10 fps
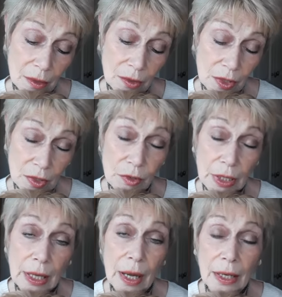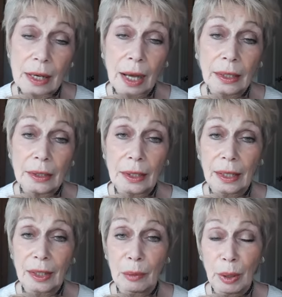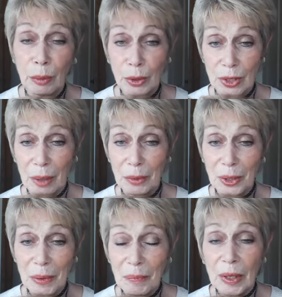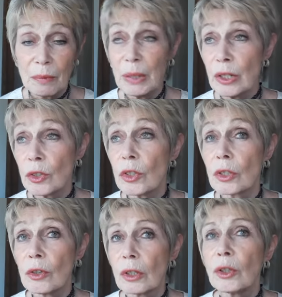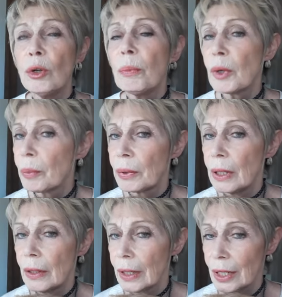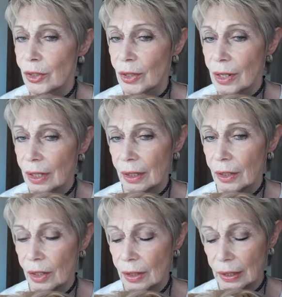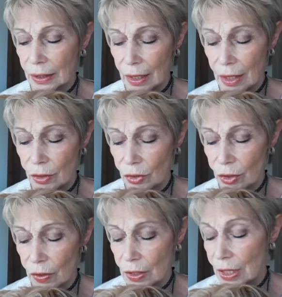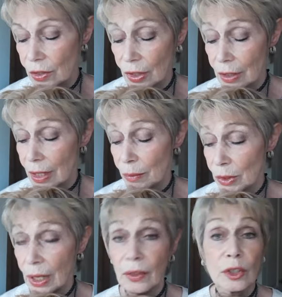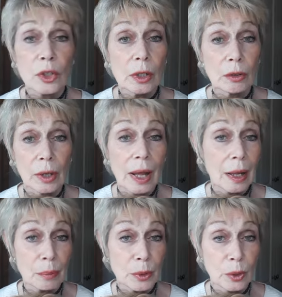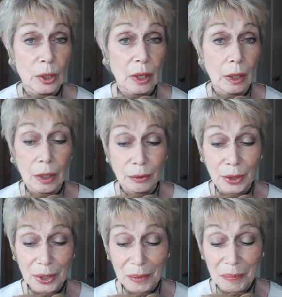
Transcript: she's really highly delighted about what's happened. It means that she's not cooped up in the kitchen in her little cage during the teaching times, and the children absolutely love it.